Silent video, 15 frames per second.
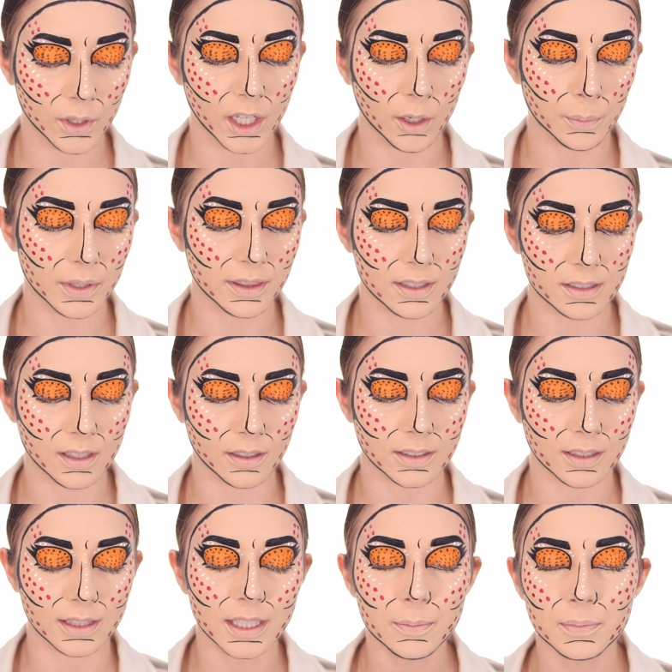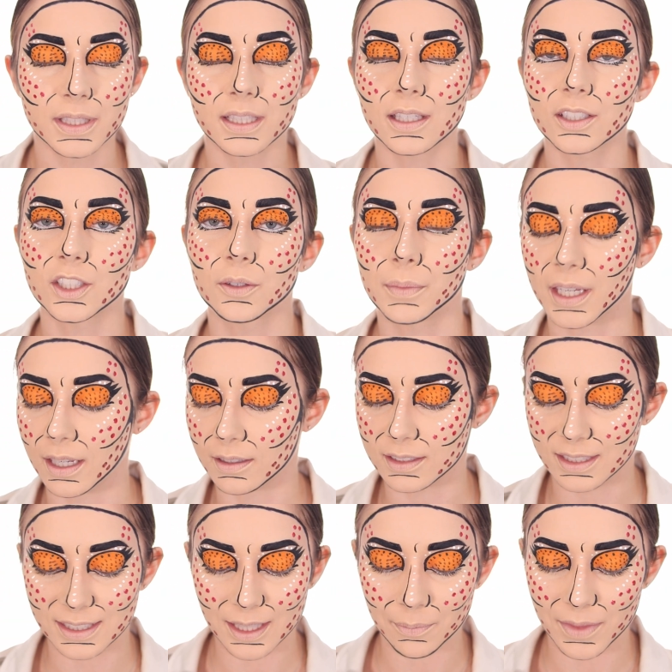we're gonna put this on the lips to make
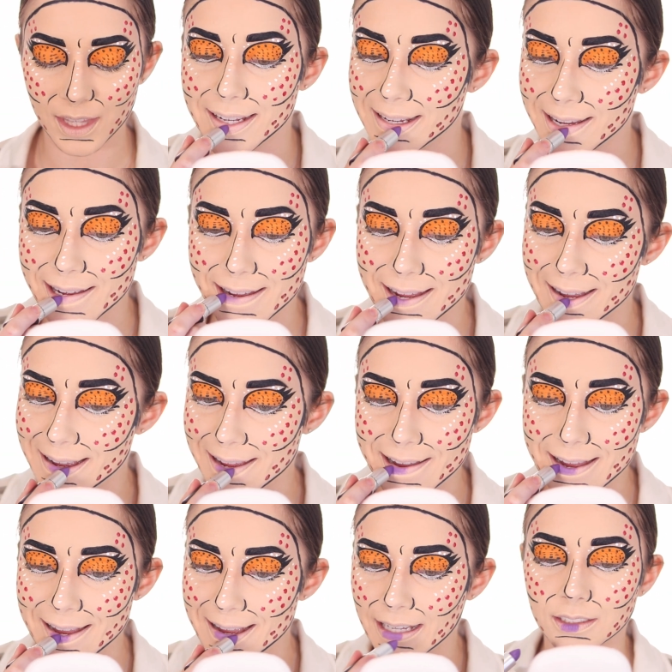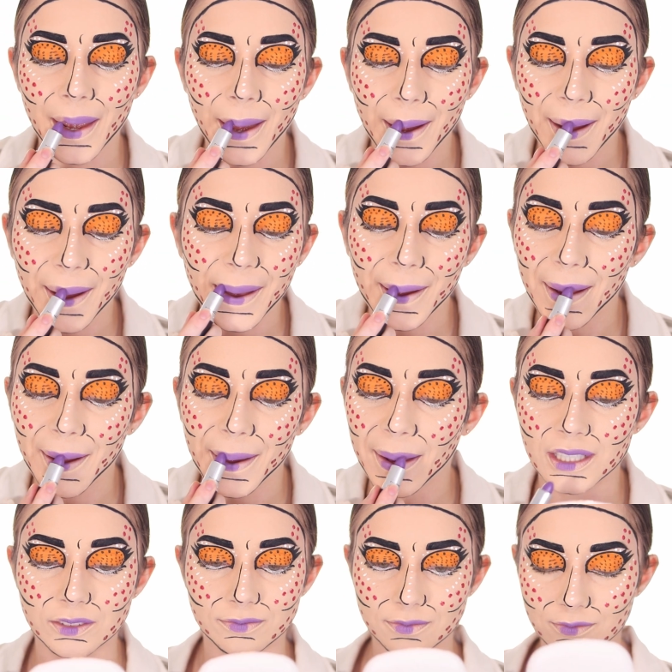something a little bit different compared to
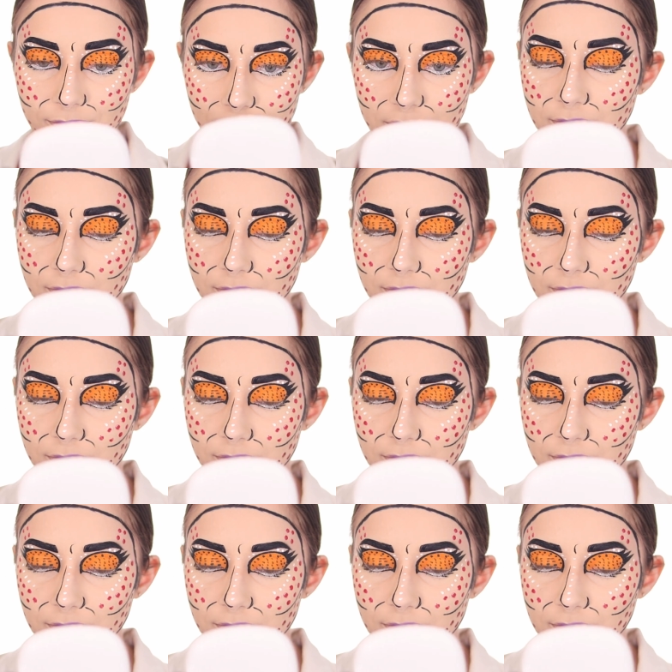red.